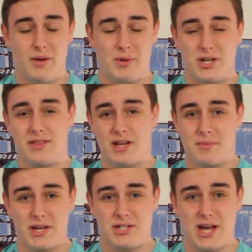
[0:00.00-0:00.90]
which I think would
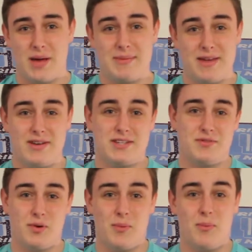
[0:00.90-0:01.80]
be a shame given his
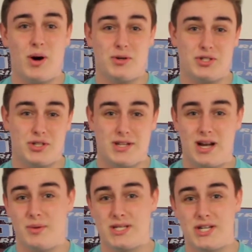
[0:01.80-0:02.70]
form. Whilst John
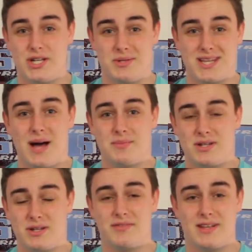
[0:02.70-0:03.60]
Terry was injured, he was
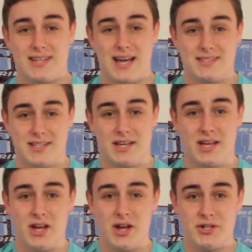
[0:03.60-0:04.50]
absolutely fantastic,
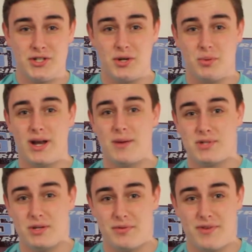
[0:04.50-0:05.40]
showed what an
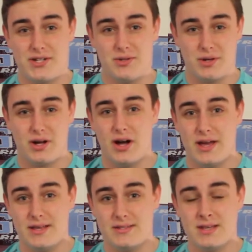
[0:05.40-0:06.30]
absolute professional the guy
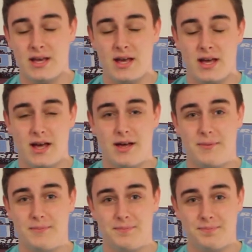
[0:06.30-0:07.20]
is,
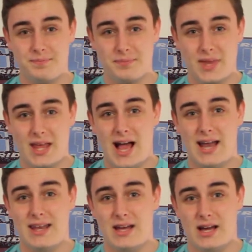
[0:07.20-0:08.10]
and
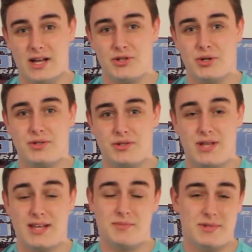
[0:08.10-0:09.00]
a true
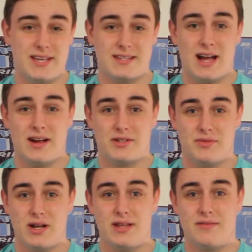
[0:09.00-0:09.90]
testament to his character
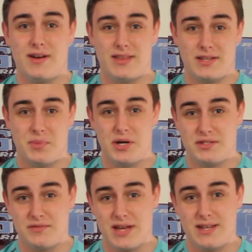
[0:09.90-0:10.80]
really, the fact that he's
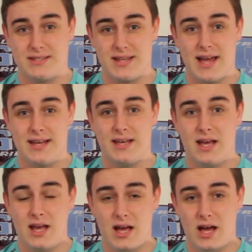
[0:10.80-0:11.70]
persevered and stayed.
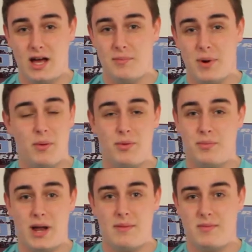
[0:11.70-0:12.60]
But I wouldn't
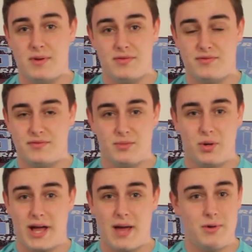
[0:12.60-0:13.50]
blame him if
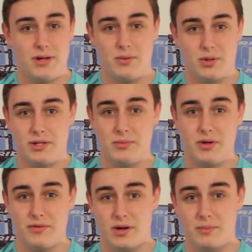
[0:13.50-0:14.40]
someone came in and he wanted to
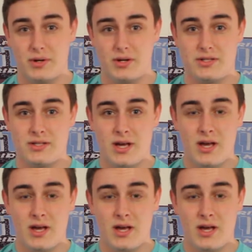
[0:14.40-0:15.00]
move on, because